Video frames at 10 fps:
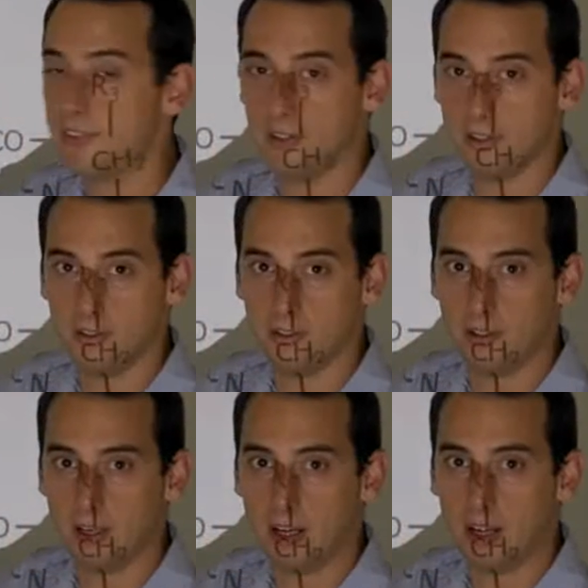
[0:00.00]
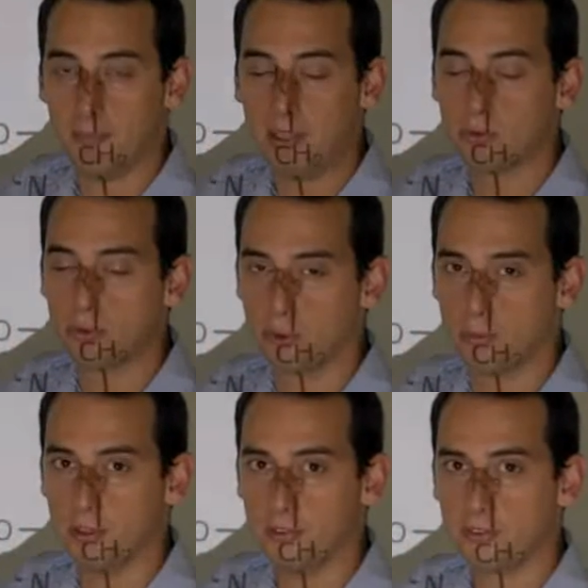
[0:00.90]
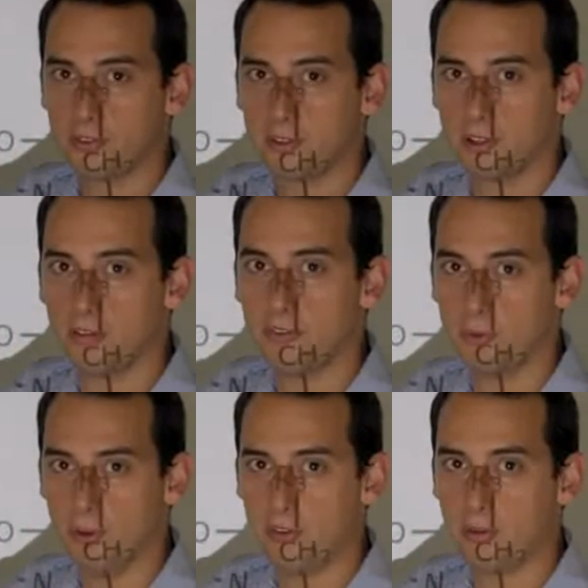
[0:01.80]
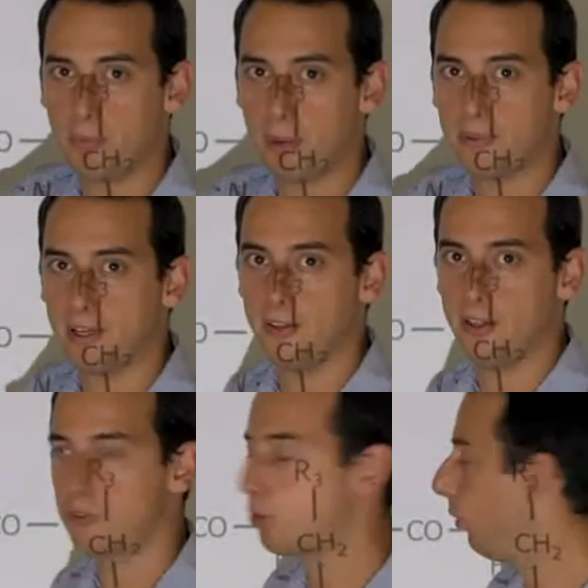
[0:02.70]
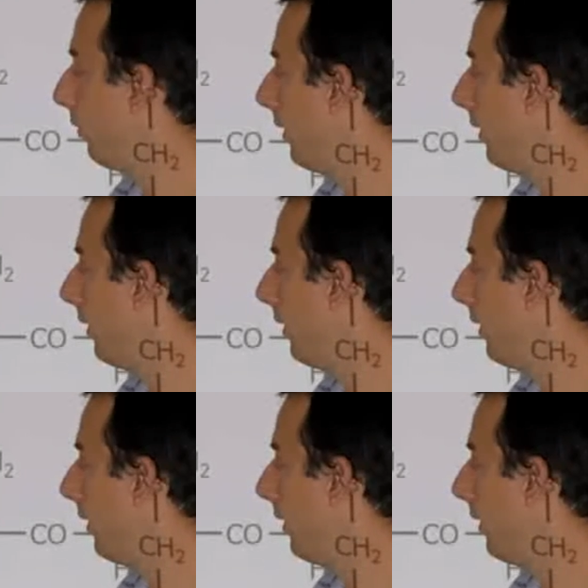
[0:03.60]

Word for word: the amino terminus of the original peptide is called